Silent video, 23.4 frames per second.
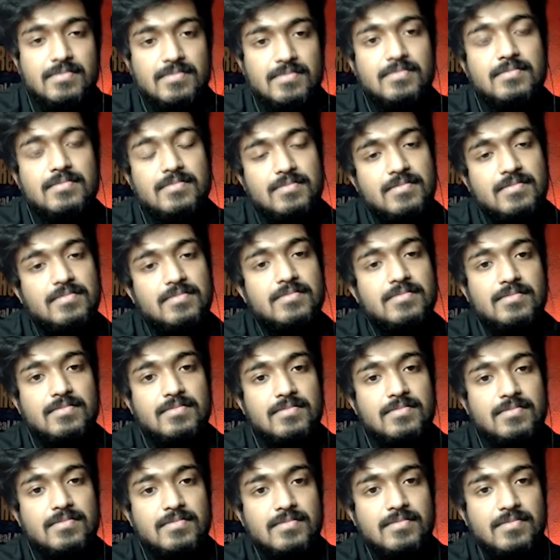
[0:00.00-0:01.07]

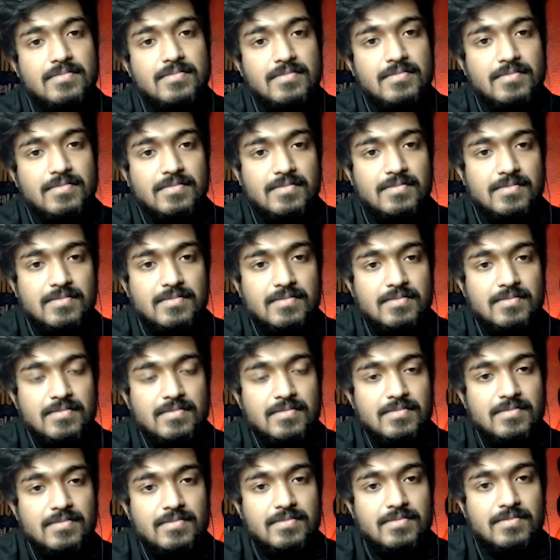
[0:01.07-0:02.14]

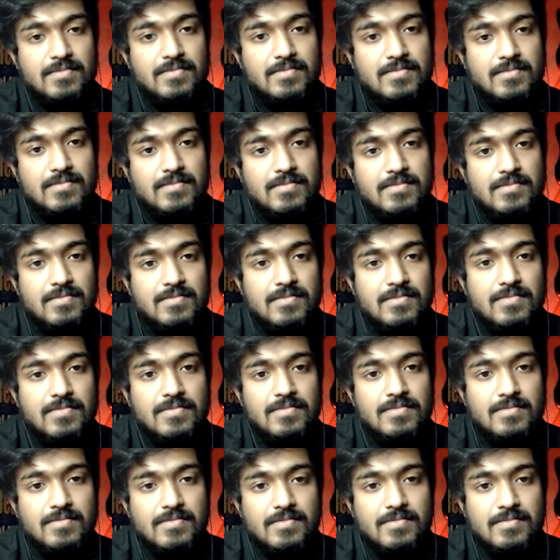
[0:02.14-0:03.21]

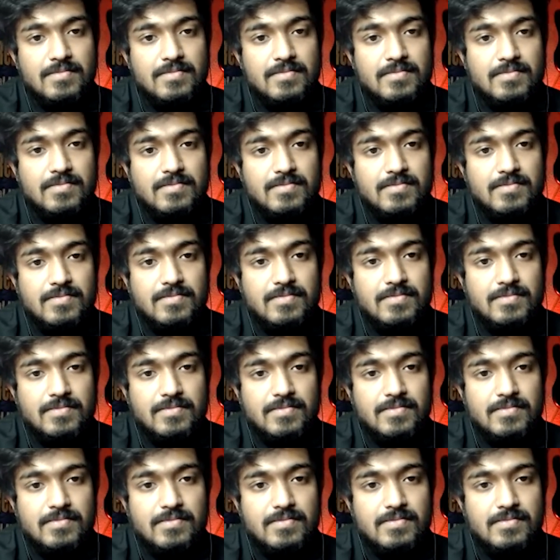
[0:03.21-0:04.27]

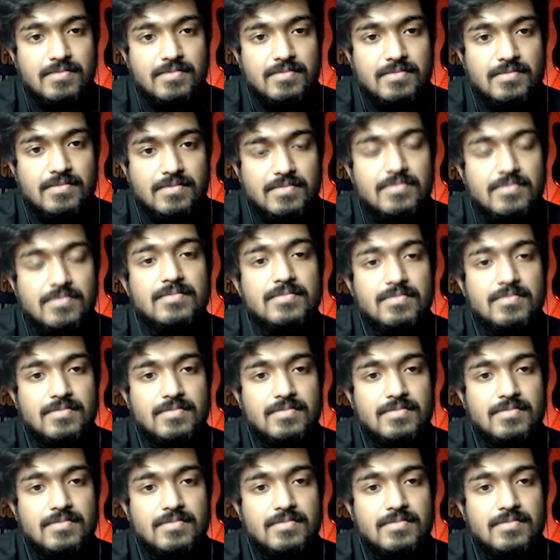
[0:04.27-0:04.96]
This person isn't speaking.